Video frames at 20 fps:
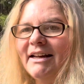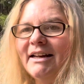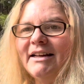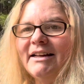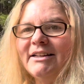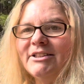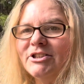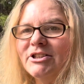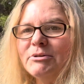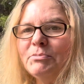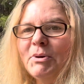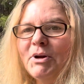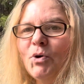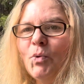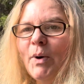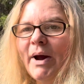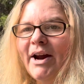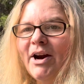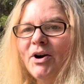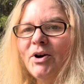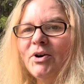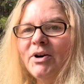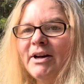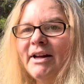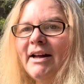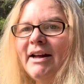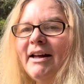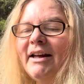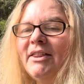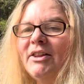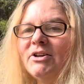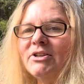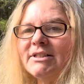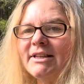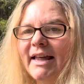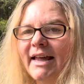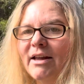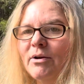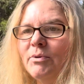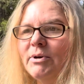just be aware there's
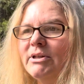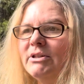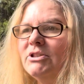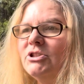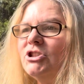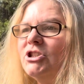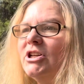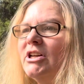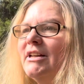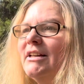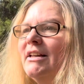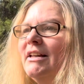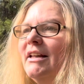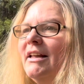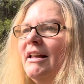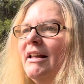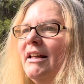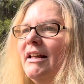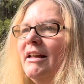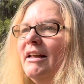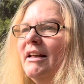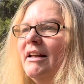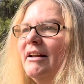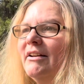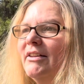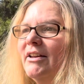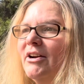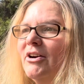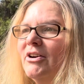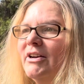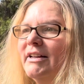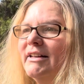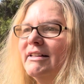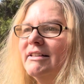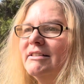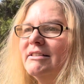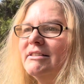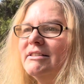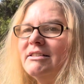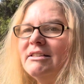language there
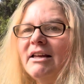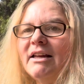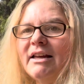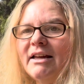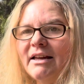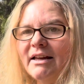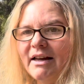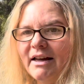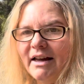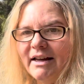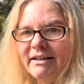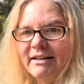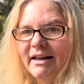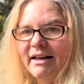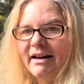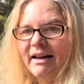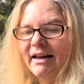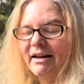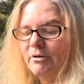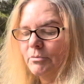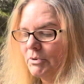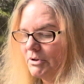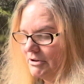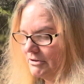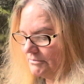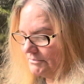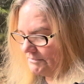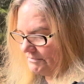is a dead animal